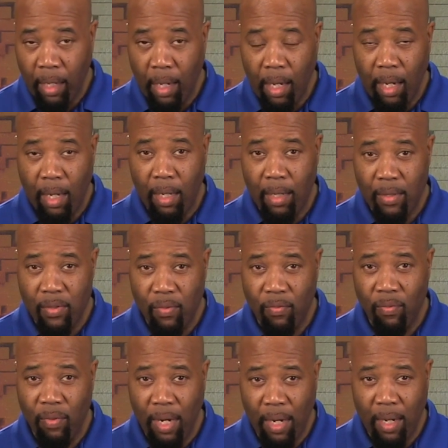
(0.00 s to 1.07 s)

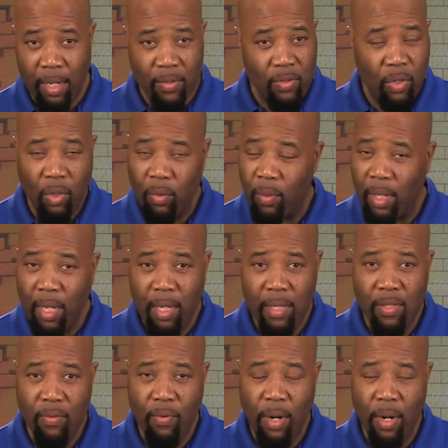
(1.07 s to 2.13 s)
It's unique
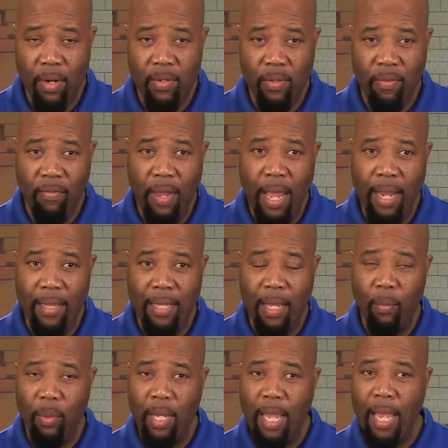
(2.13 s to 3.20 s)
as far as the fact
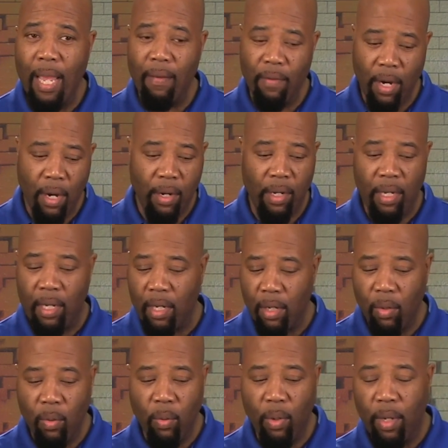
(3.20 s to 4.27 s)
that we have our
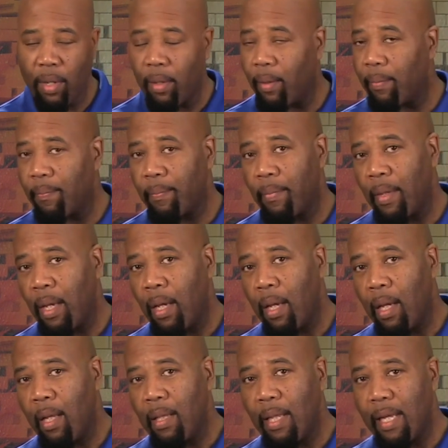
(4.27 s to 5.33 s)
gear oil
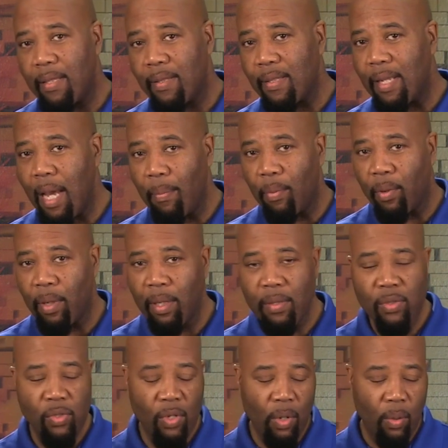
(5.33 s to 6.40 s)
that's separate,
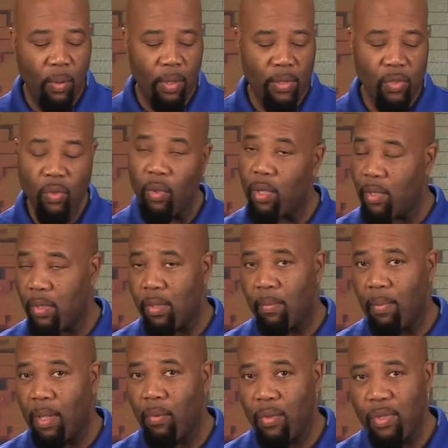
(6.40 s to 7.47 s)
so it's going to
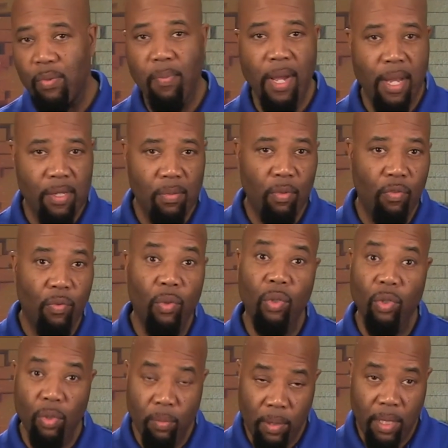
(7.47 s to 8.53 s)
be responsible for
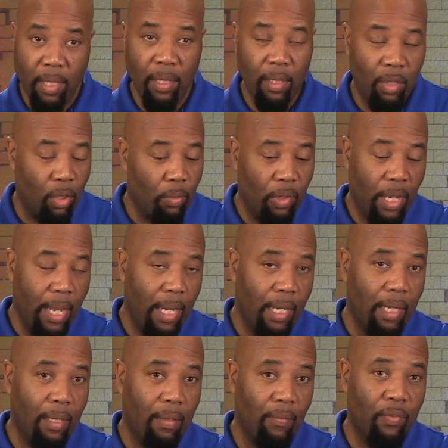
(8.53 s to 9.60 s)

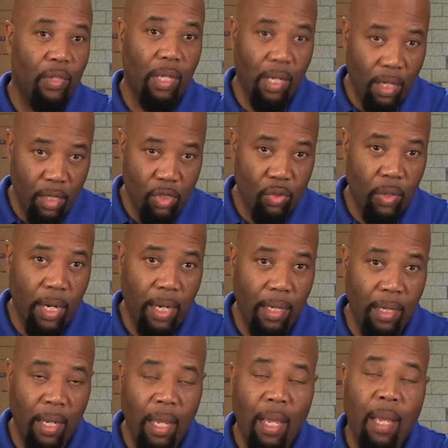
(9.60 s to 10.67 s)
lubricating the gear
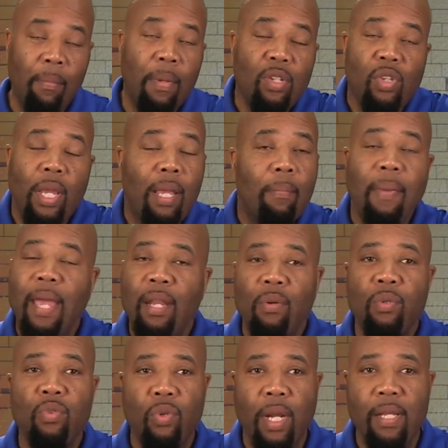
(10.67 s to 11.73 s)
train, much like a
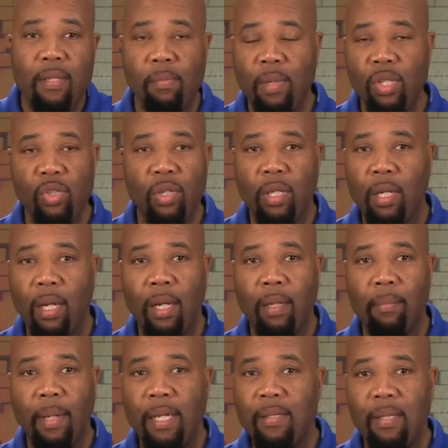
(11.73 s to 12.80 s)
manual transmission.
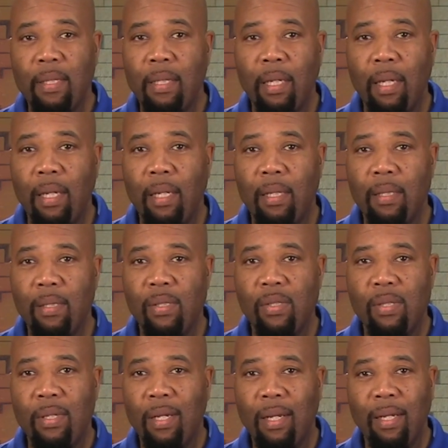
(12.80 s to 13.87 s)
Basically,
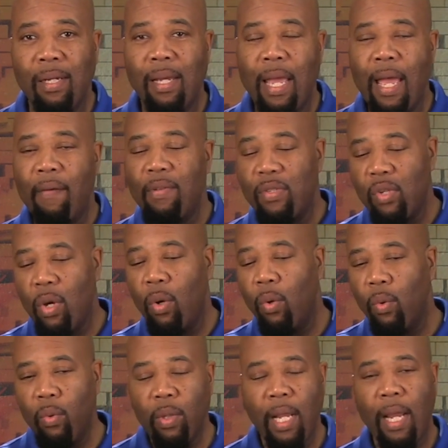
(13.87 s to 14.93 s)
just have its
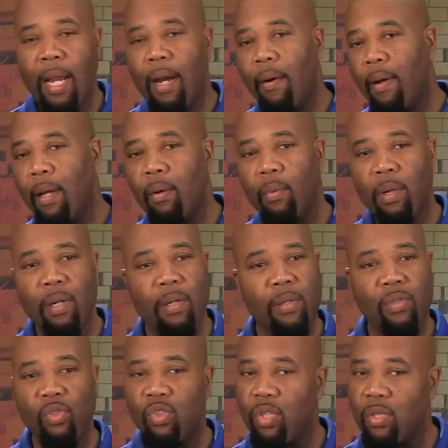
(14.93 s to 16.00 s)
own area where
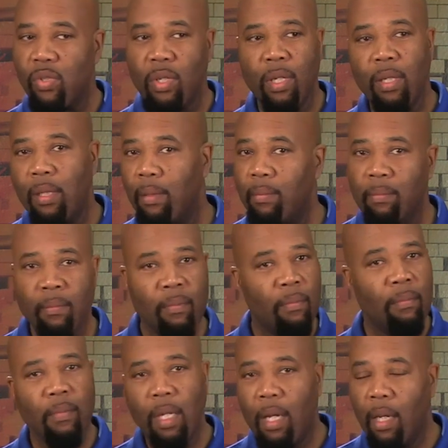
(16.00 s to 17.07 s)
it's just going
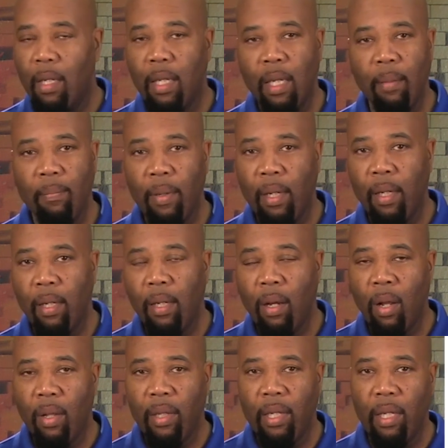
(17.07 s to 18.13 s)
to keep
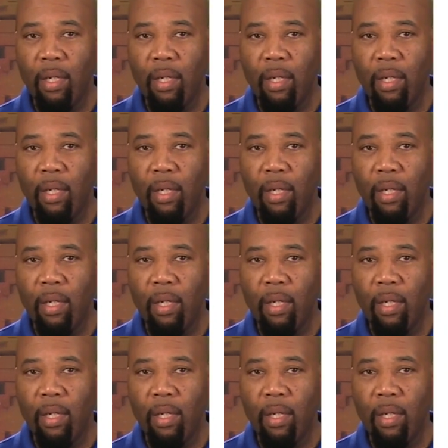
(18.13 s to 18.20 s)
all the